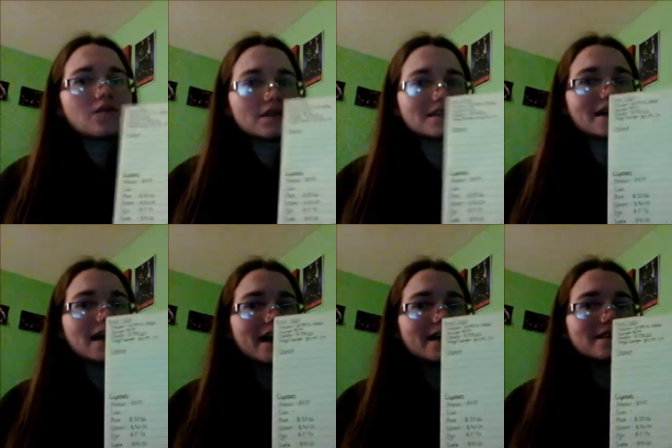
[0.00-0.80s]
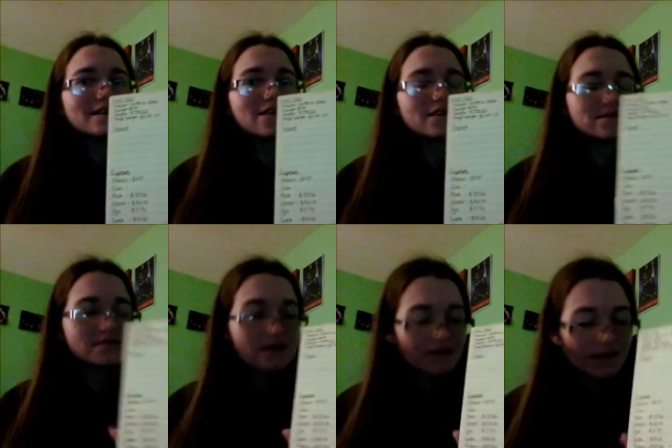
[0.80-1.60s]
what day I added it on.
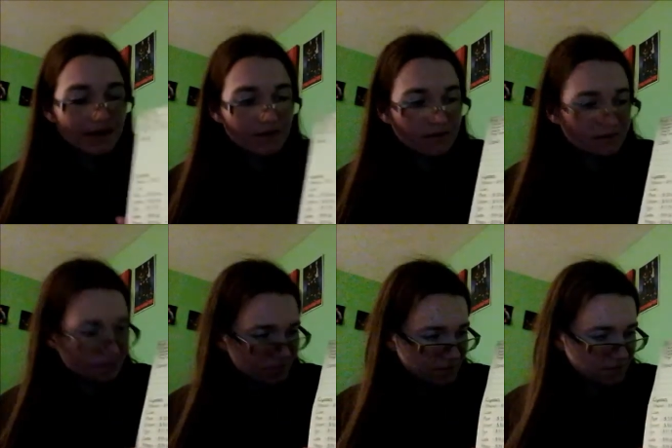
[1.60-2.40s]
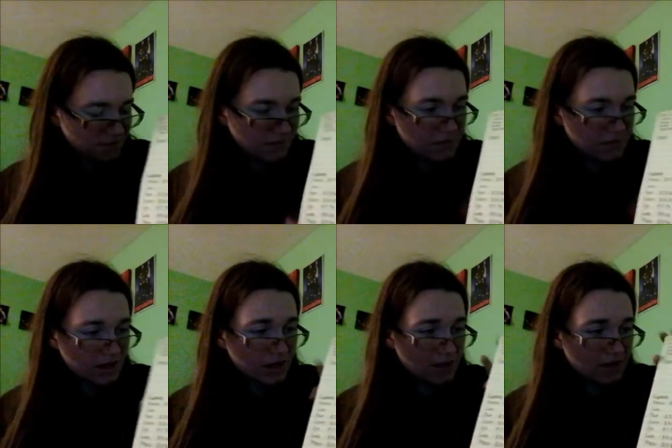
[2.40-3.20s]
That way I know. And
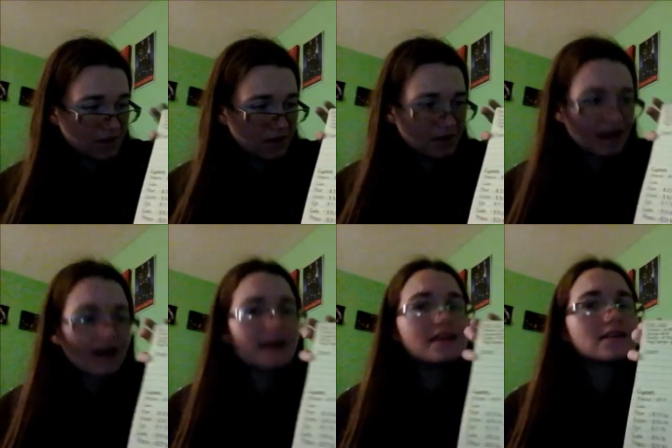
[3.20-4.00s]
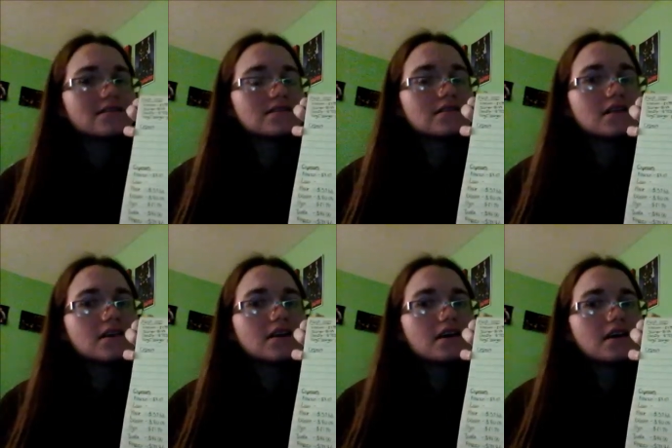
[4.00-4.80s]
then below that,
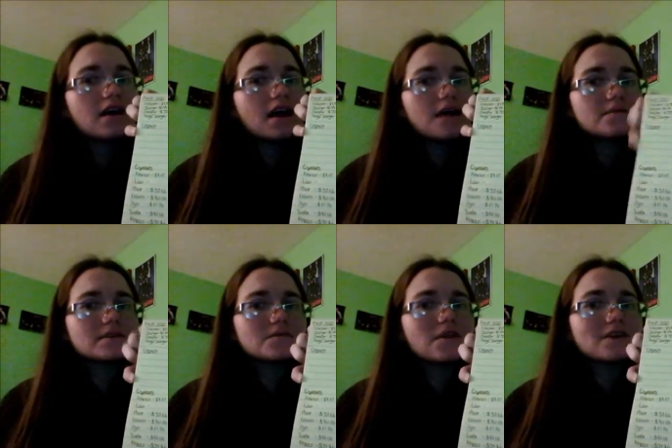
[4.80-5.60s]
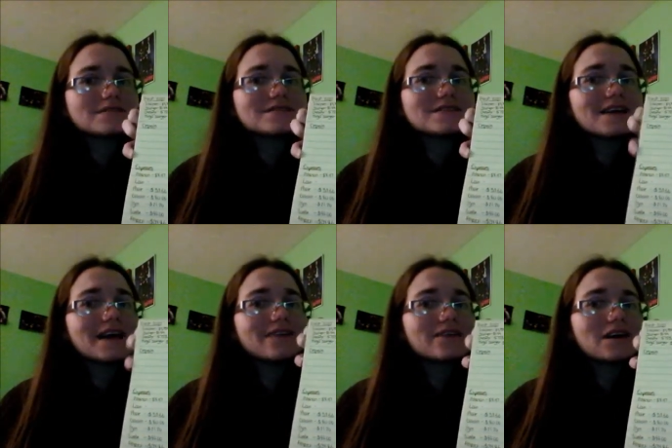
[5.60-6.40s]
I put deposits and I
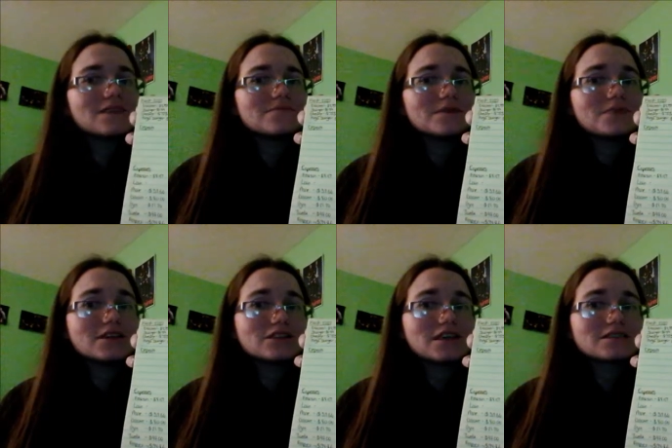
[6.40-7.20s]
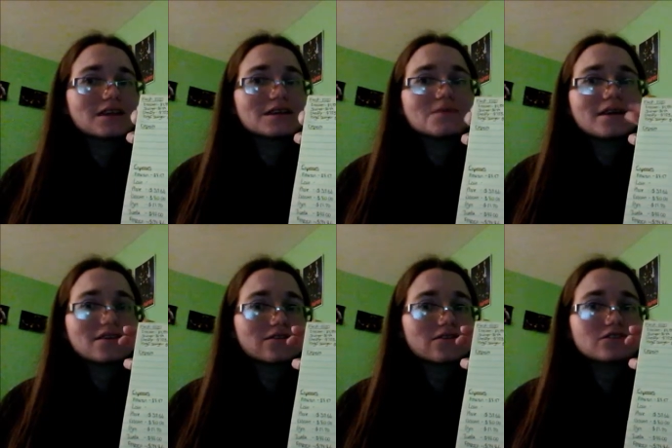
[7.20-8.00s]
haven't gotten my paychecks. I get paid
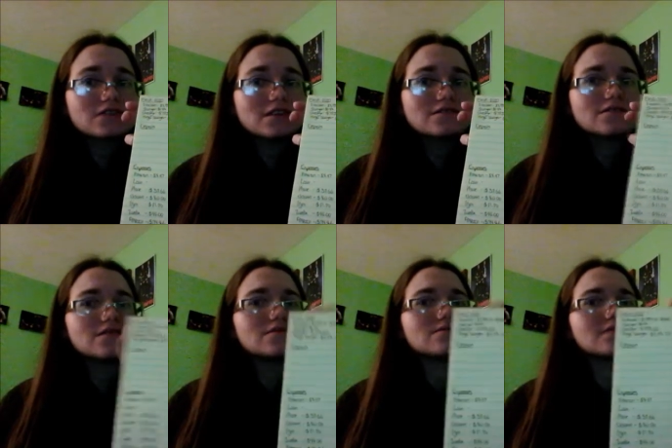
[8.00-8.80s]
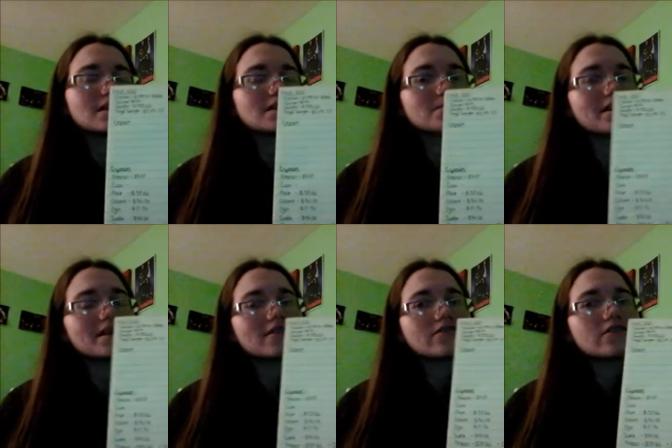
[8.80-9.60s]
on Thursday, so when I get
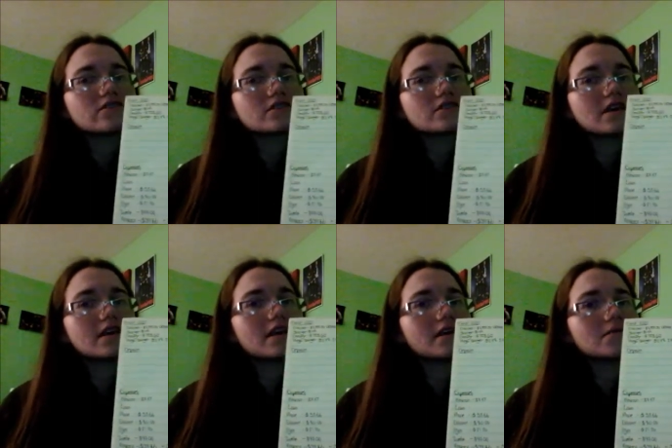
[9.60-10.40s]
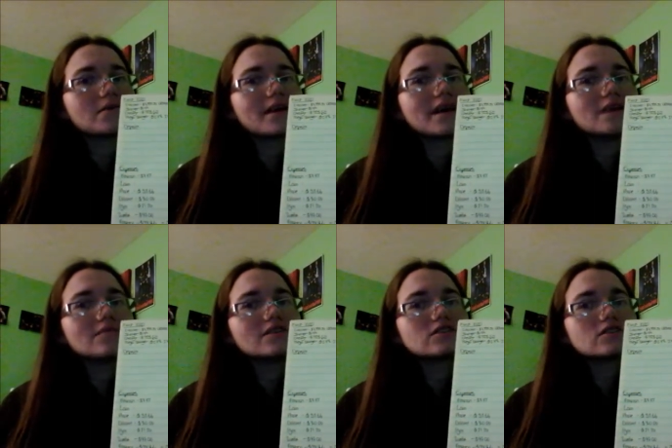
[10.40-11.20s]
paid on Thursday, I will write how
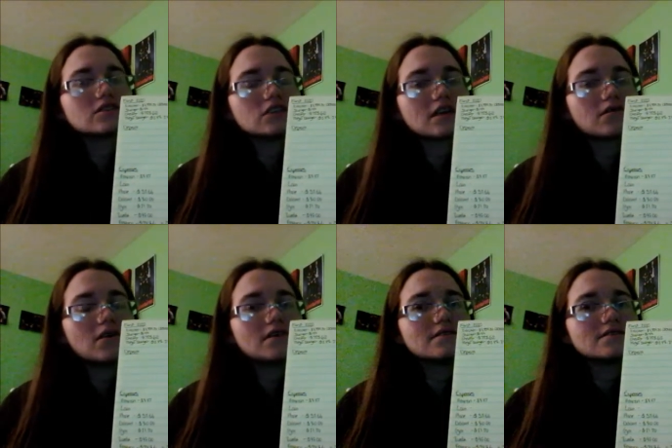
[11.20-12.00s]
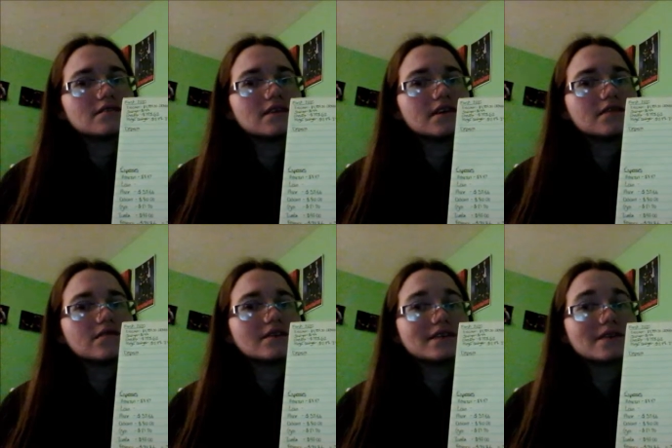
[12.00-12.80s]
much the check was and
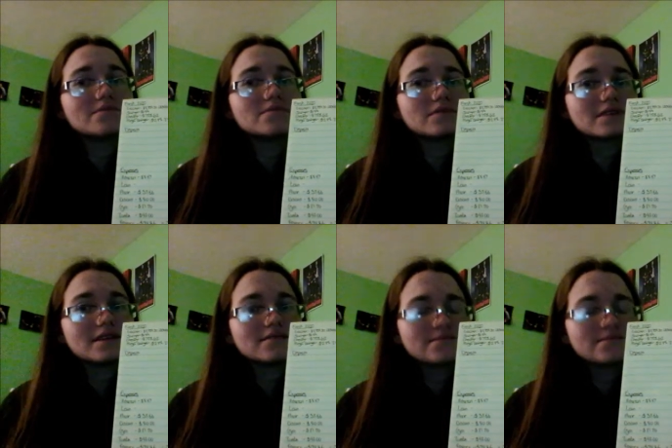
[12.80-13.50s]
what day it was in.